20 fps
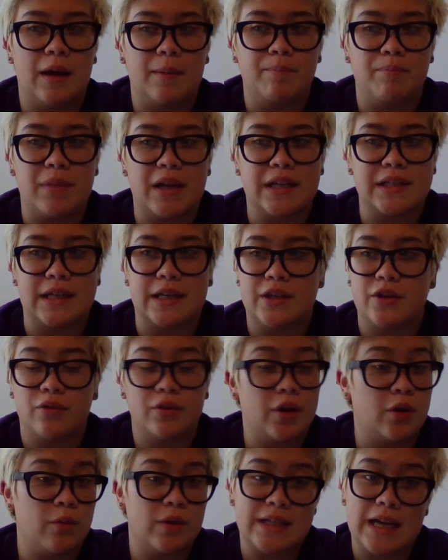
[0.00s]
Because I
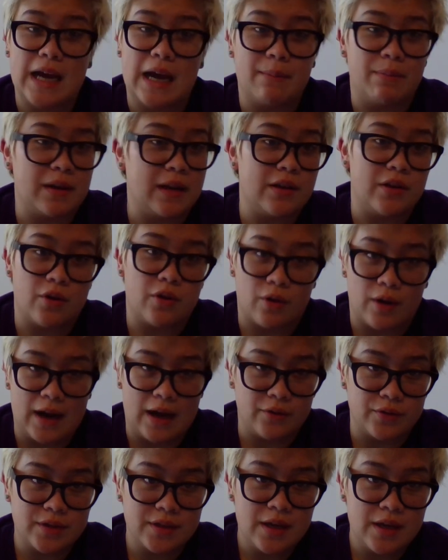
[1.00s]
don't know what's happening in your
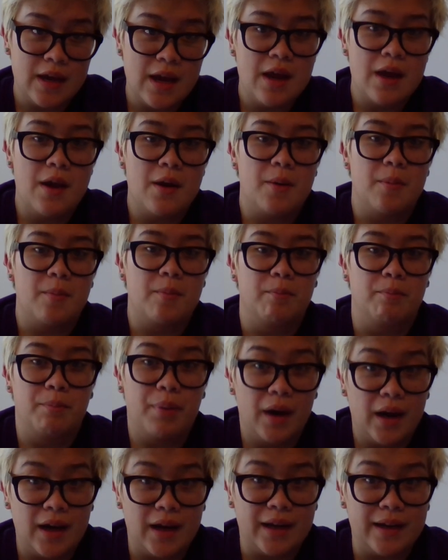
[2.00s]
house.
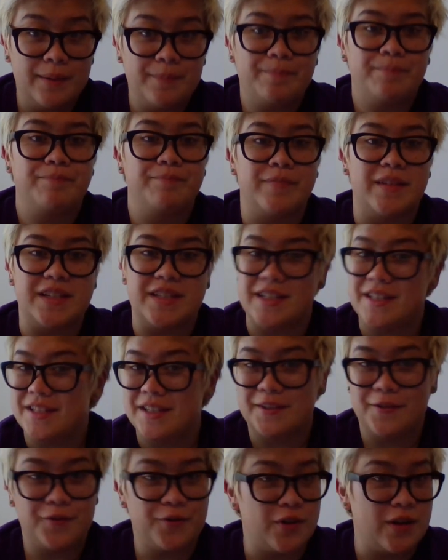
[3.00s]
But this
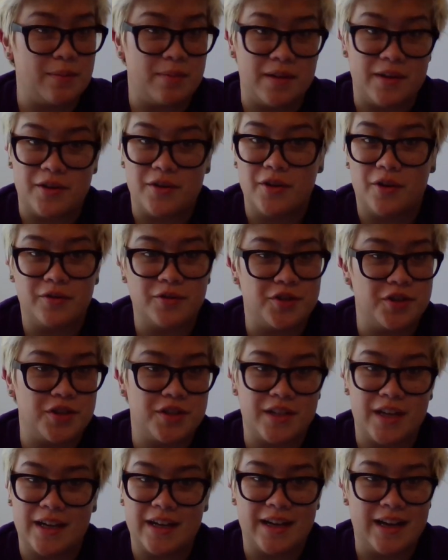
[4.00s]
isn't a freebie. You don't
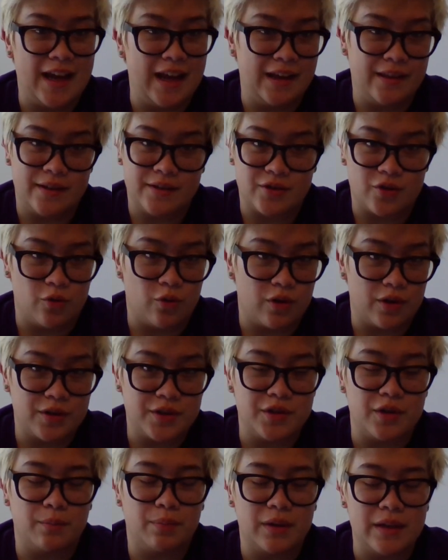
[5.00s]
just get an A this quarter.
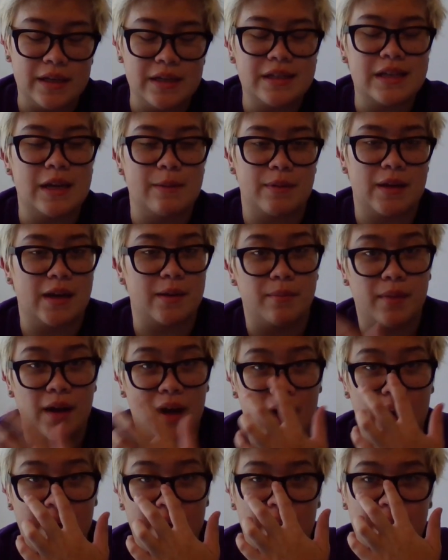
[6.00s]
So please keep that in
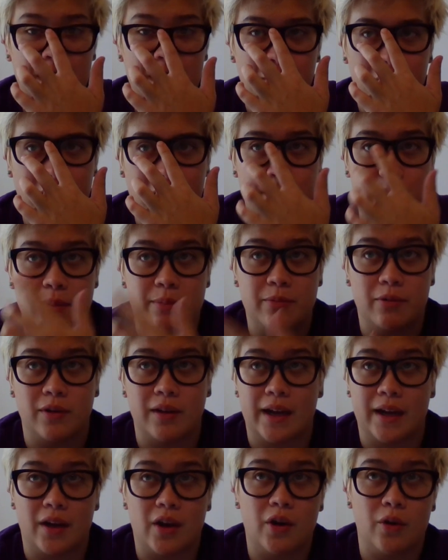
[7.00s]
mind. I know a lot of people are
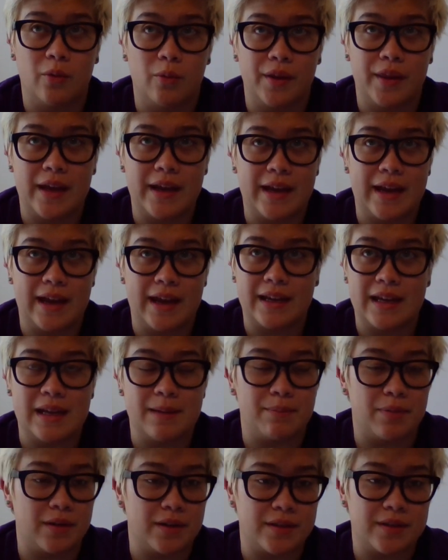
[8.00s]
like, oh, well, they can't
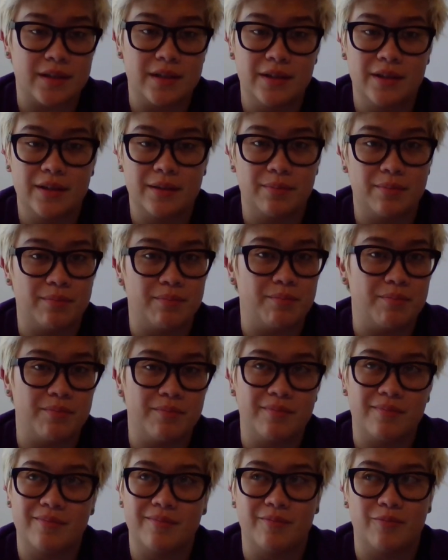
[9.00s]
keep us
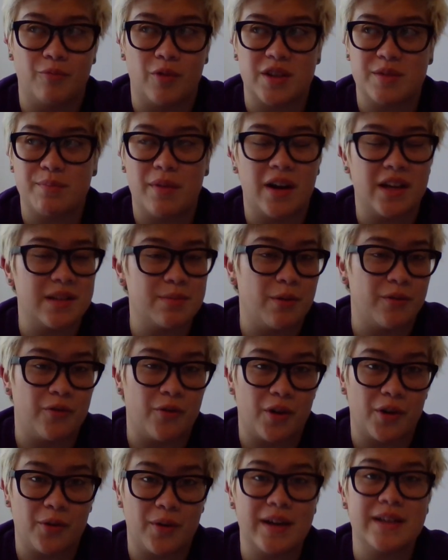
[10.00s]
responsible
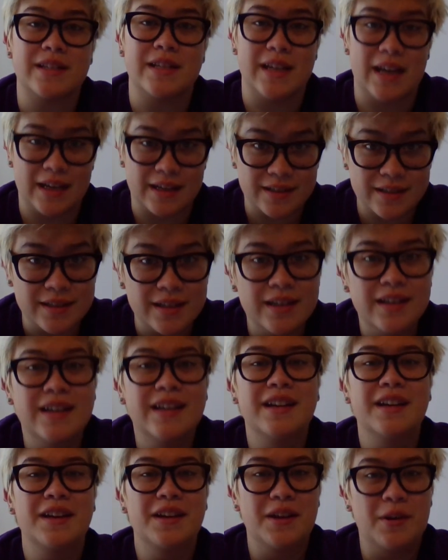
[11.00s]
for our grades. Yes,
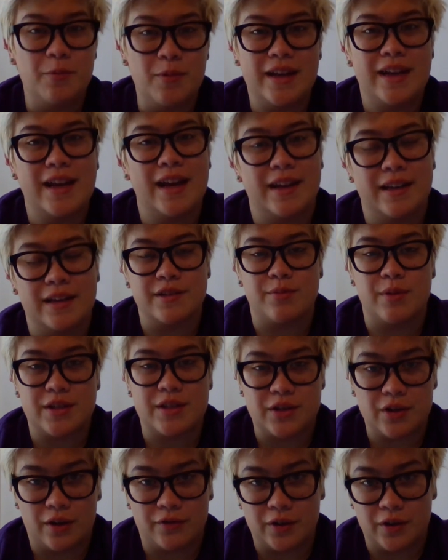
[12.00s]
we can, we
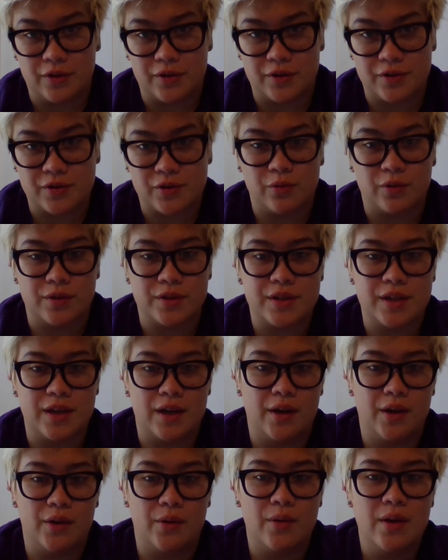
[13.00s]
still have to go to school.
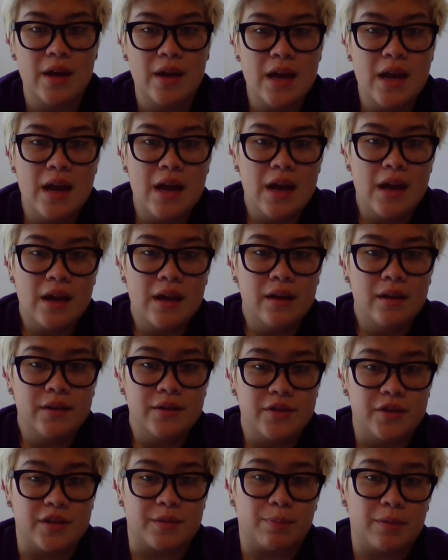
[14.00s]
So
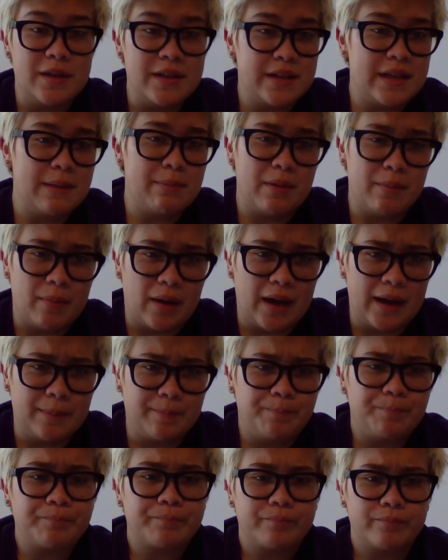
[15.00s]
just please keep in
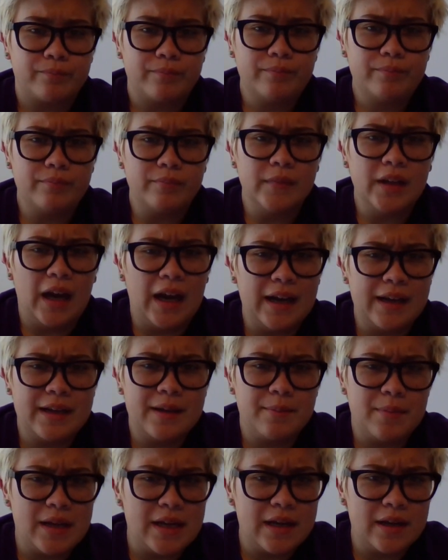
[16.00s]
mind, I
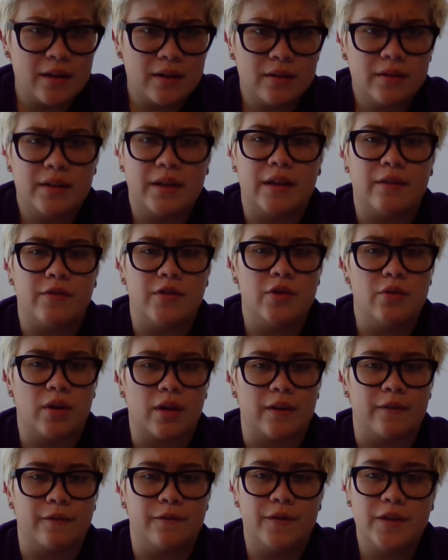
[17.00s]
am here. If you are
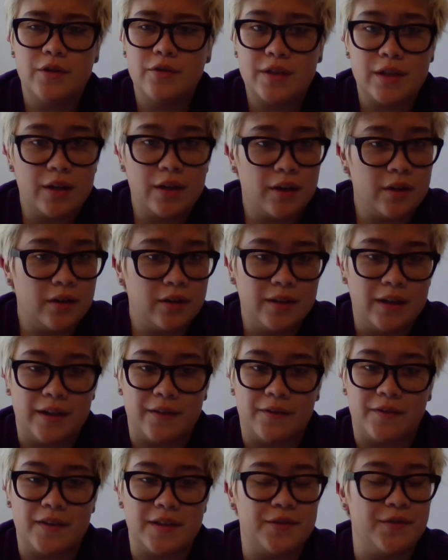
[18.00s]
confused at all,
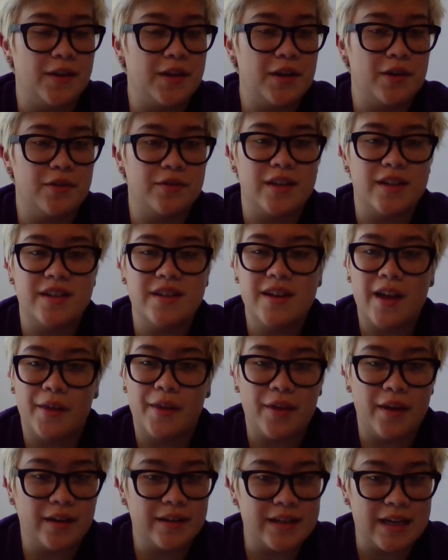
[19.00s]
if this video did
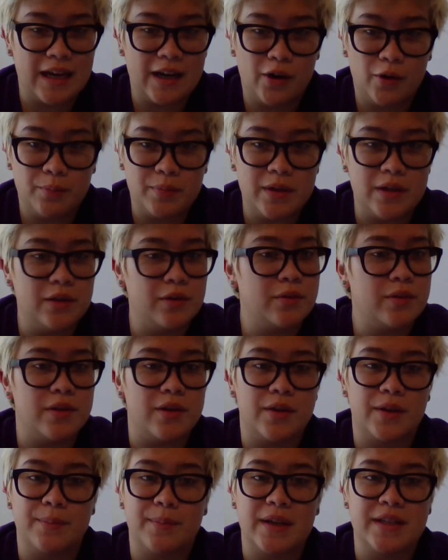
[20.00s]
nothing to help you,
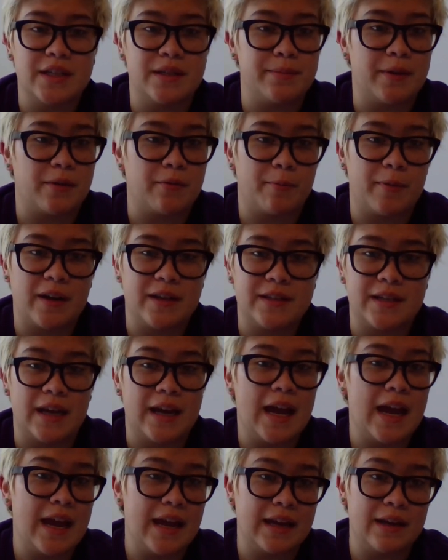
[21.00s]
you can message me on Remind and say,
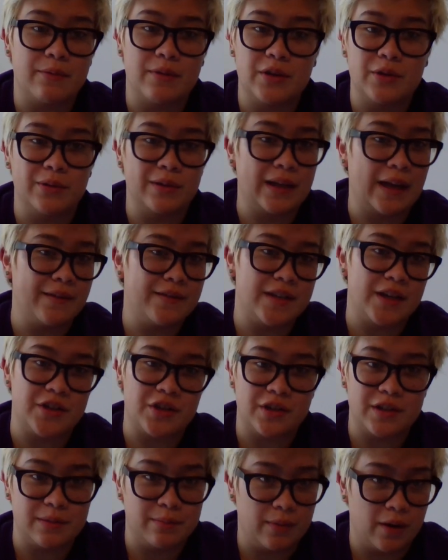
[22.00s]
hey, can we do a live
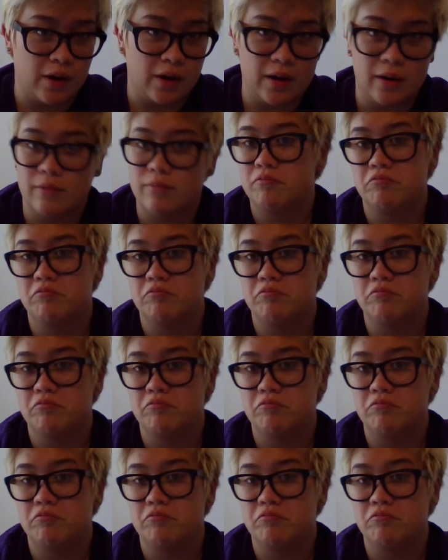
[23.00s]
session tomorrow?